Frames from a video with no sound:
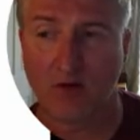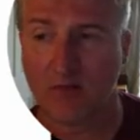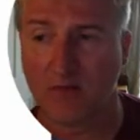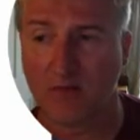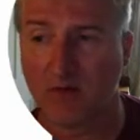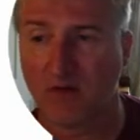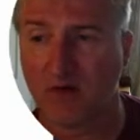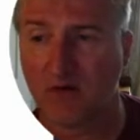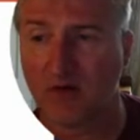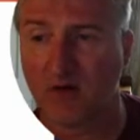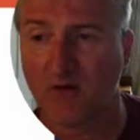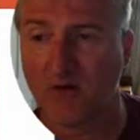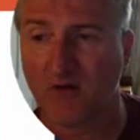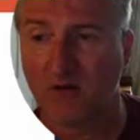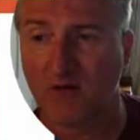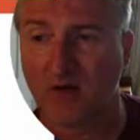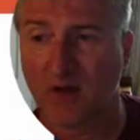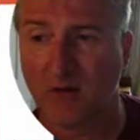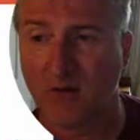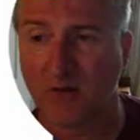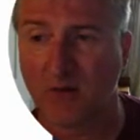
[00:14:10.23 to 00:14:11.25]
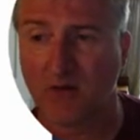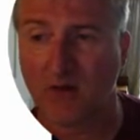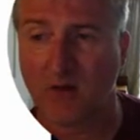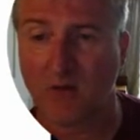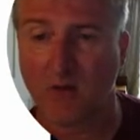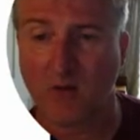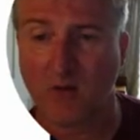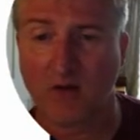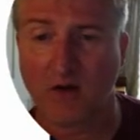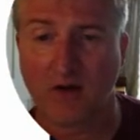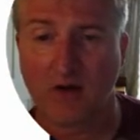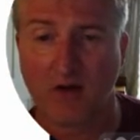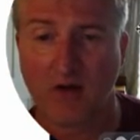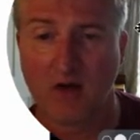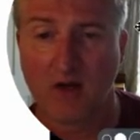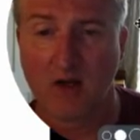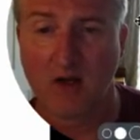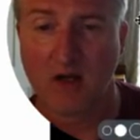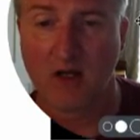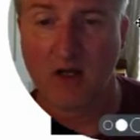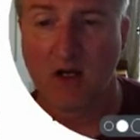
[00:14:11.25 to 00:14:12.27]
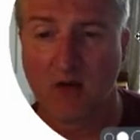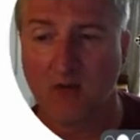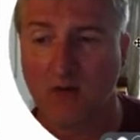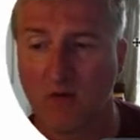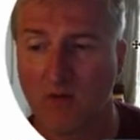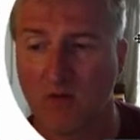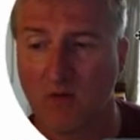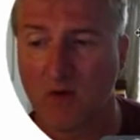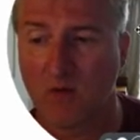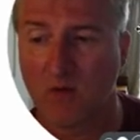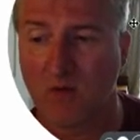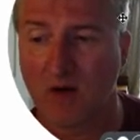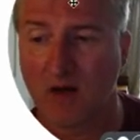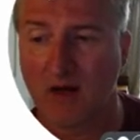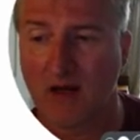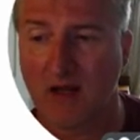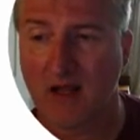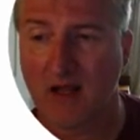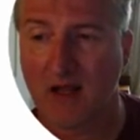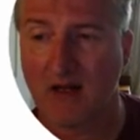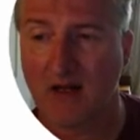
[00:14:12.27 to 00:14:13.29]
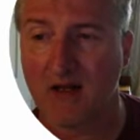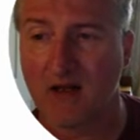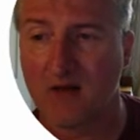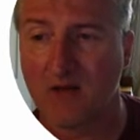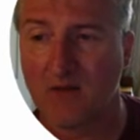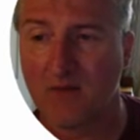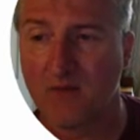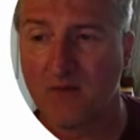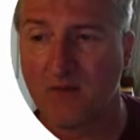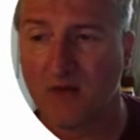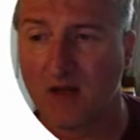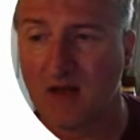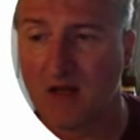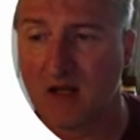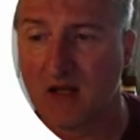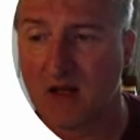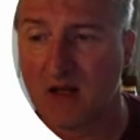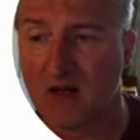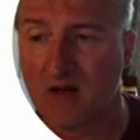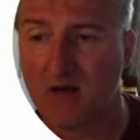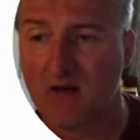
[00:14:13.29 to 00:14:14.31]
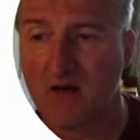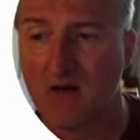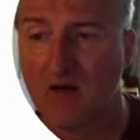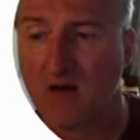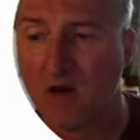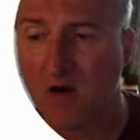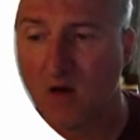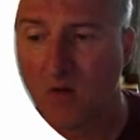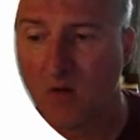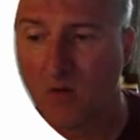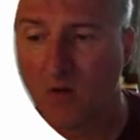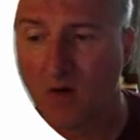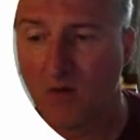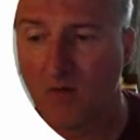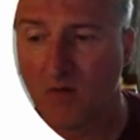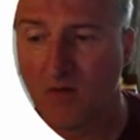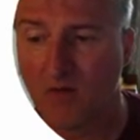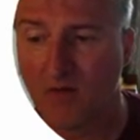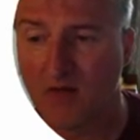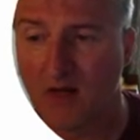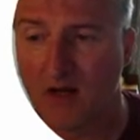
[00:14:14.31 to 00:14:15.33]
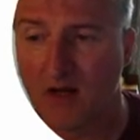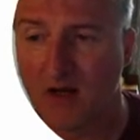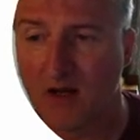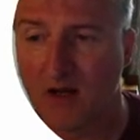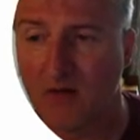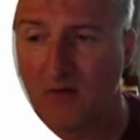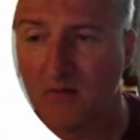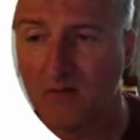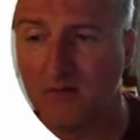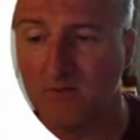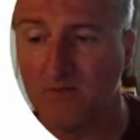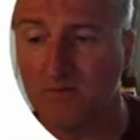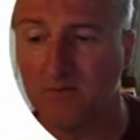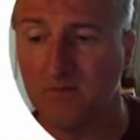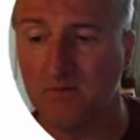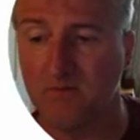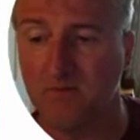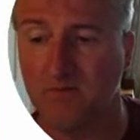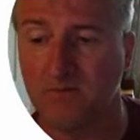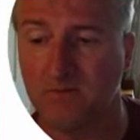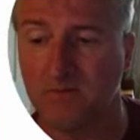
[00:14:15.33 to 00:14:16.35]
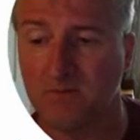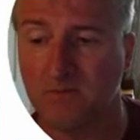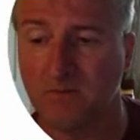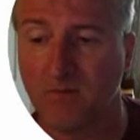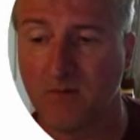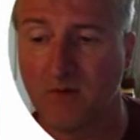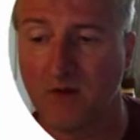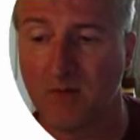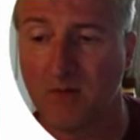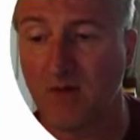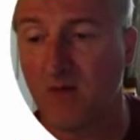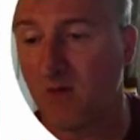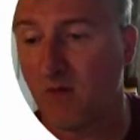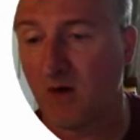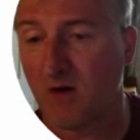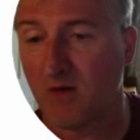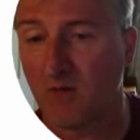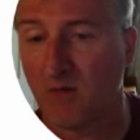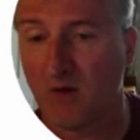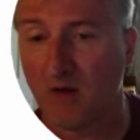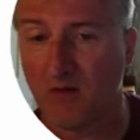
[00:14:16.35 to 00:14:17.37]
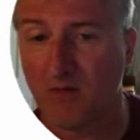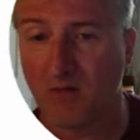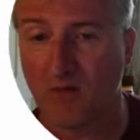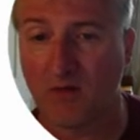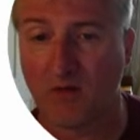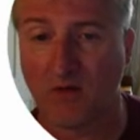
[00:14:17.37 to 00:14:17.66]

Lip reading: But let's say, for example, that we're like, you know what, we want to add in one with maybe we want to have one with the